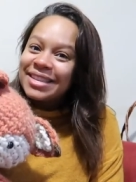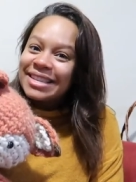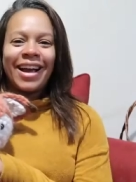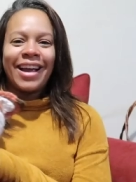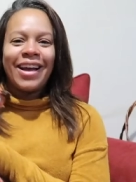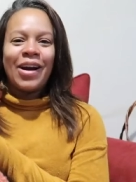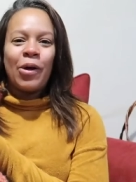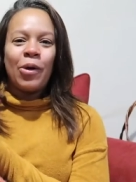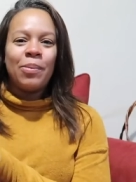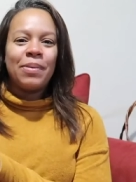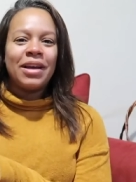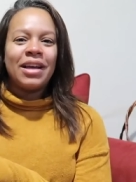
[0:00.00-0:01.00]
I
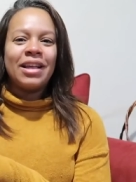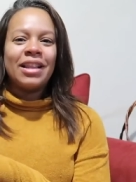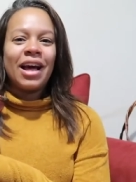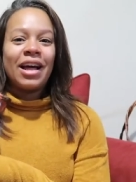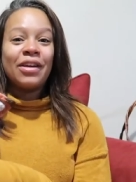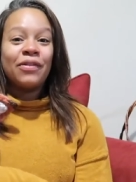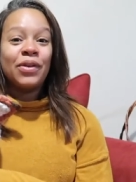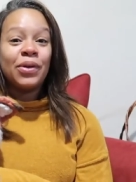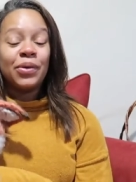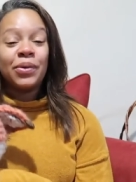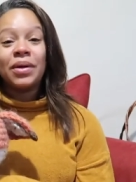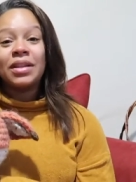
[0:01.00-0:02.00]
hope that if
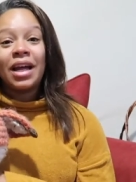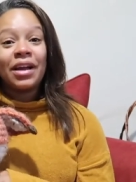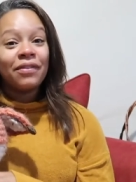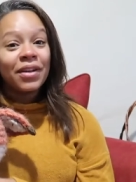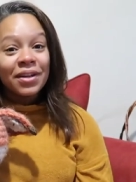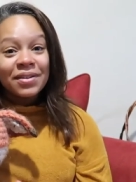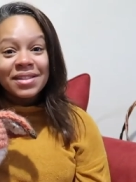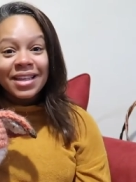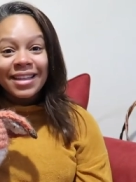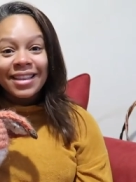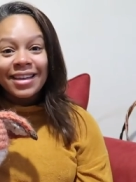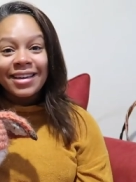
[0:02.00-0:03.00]
you like videos
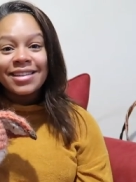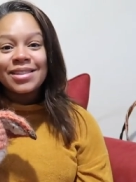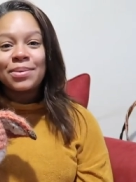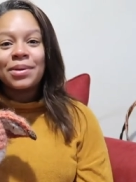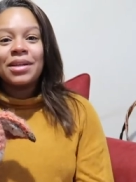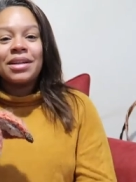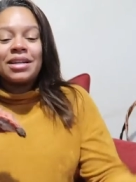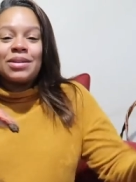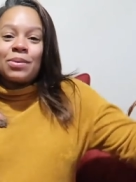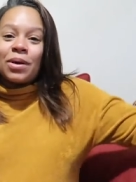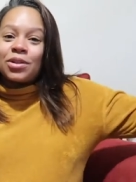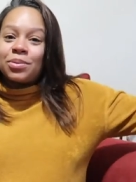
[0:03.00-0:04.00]
like this, where you get
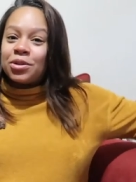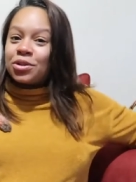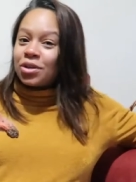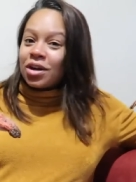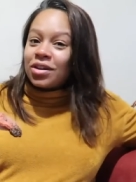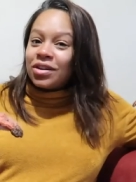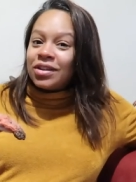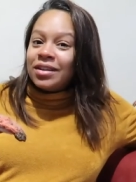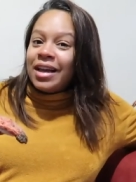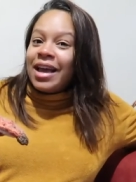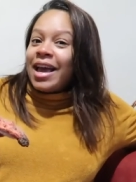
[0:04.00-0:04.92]
to watch me struggle,